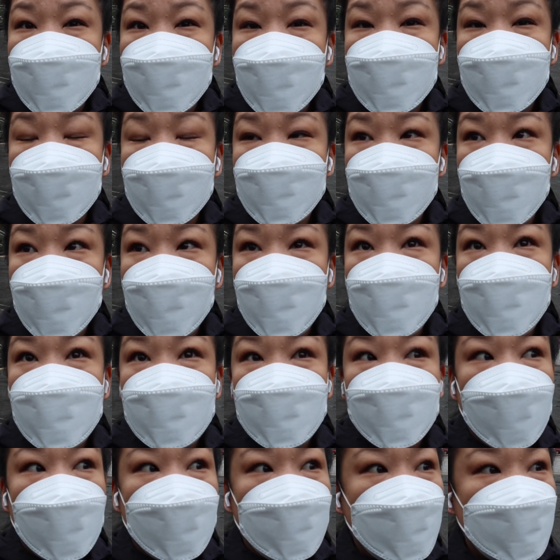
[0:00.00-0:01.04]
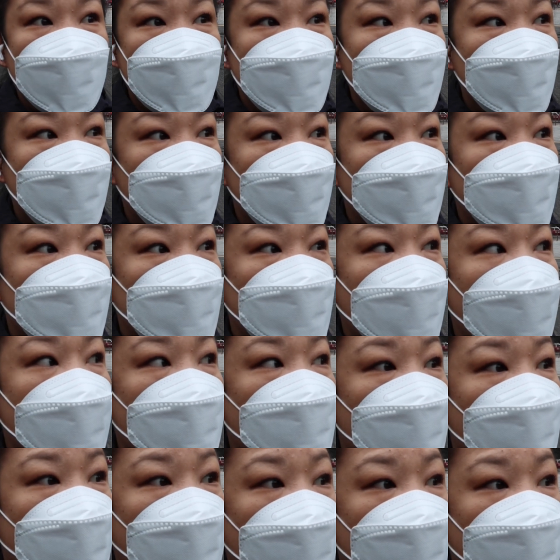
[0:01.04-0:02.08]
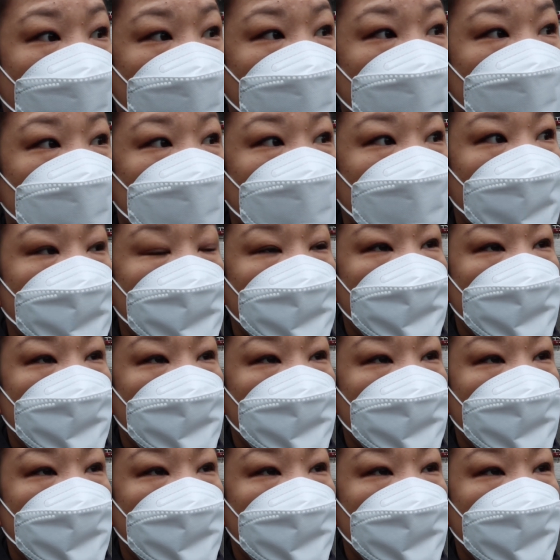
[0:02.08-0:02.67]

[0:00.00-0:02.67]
And I'll show you this one. This is just Chater Gardens.